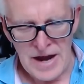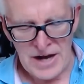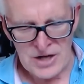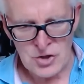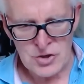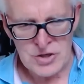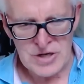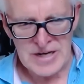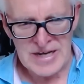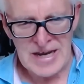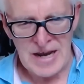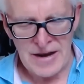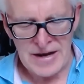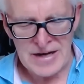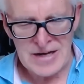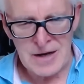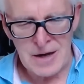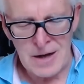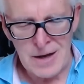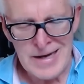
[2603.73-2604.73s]
and you're going to get a
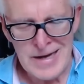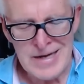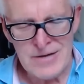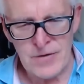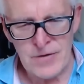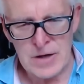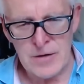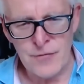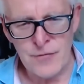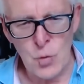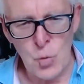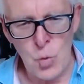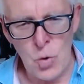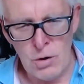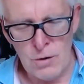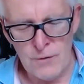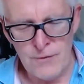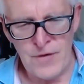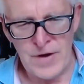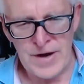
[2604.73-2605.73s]
cleaving of the
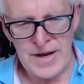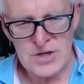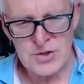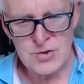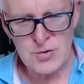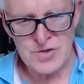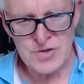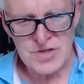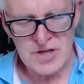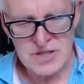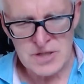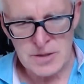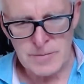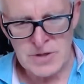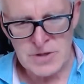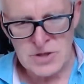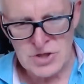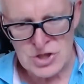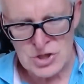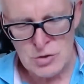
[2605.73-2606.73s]
world financial system,
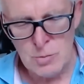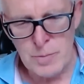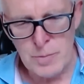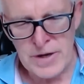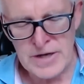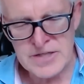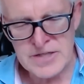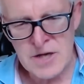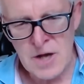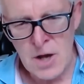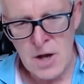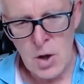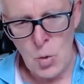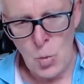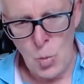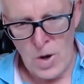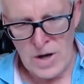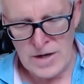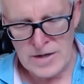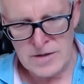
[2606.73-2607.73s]
the two bits,
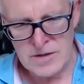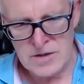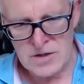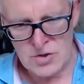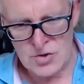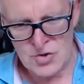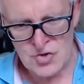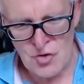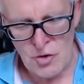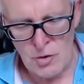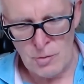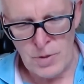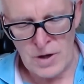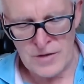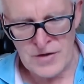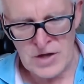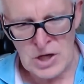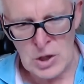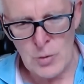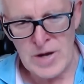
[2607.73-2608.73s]
one controlled by
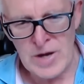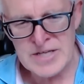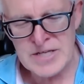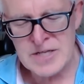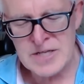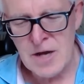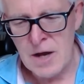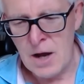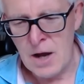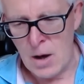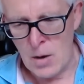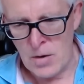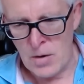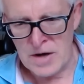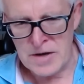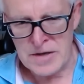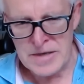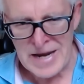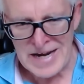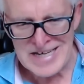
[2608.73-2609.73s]
the US and
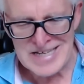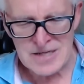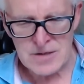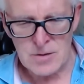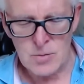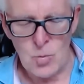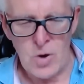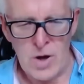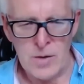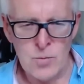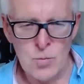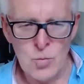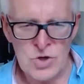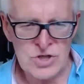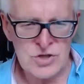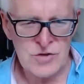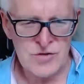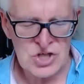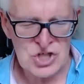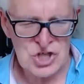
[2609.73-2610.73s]
a nascent one
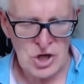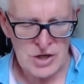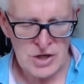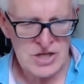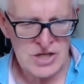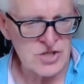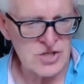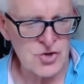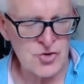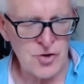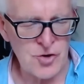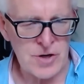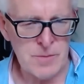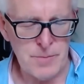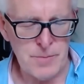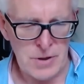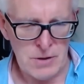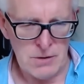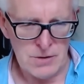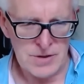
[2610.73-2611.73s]
which the Chinese are trying to
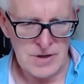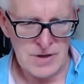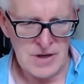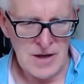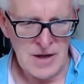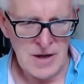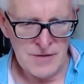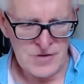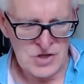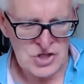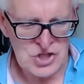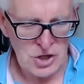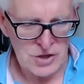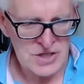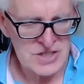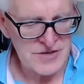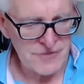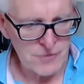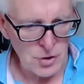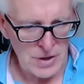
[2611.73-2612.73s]
build. The
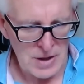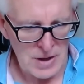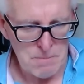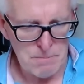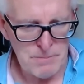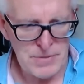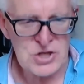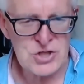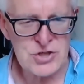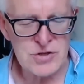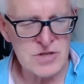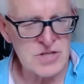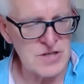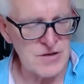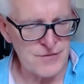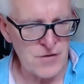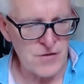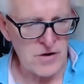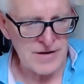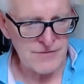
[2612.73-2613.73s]
Chinese have got ambitions,
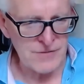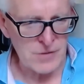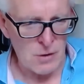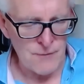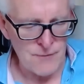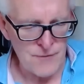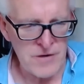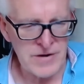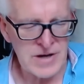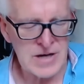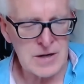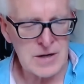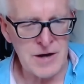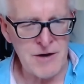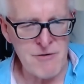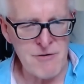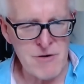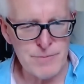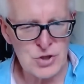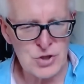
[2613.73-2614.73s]
they've got very
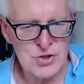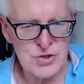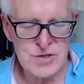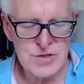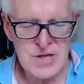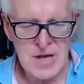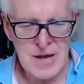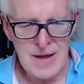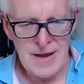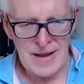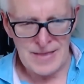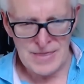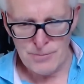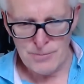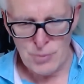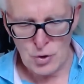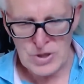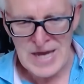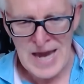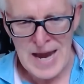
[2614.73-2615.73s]
clear ambitions. In the
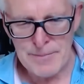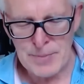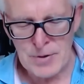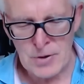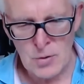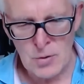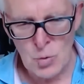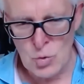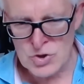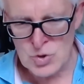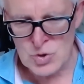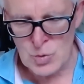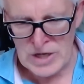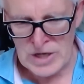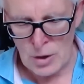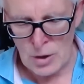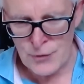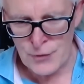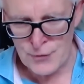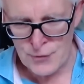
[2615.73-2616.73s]
book Capital Wars, we
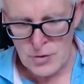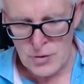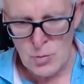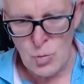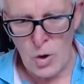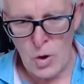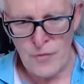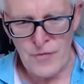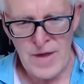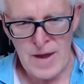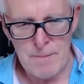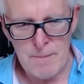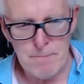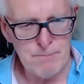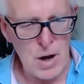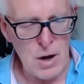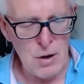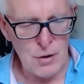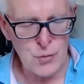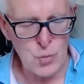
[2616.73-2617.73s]
go through what their
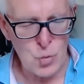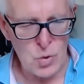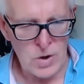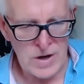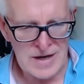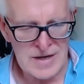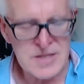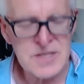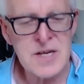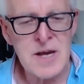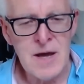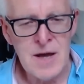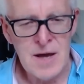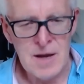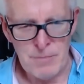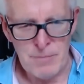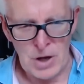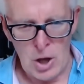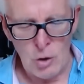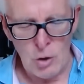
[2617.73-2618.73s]
pathway is,
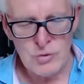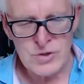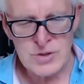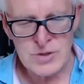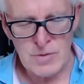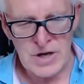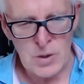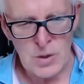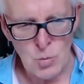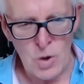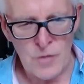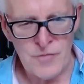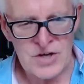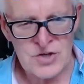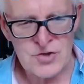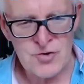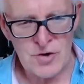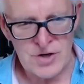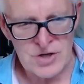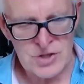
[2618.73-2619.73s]
but ultimately what
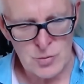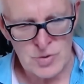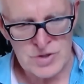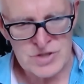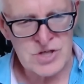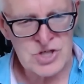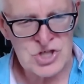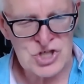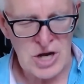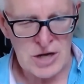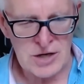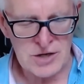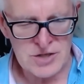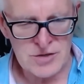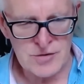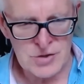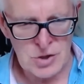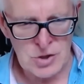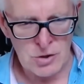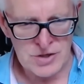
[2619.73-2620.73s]
they're trying to do is to
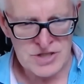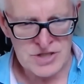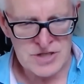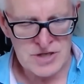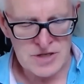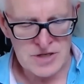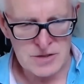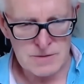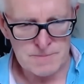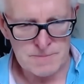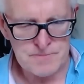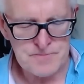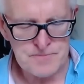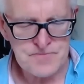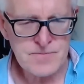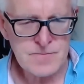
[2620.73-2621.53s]
challenge the dollar system.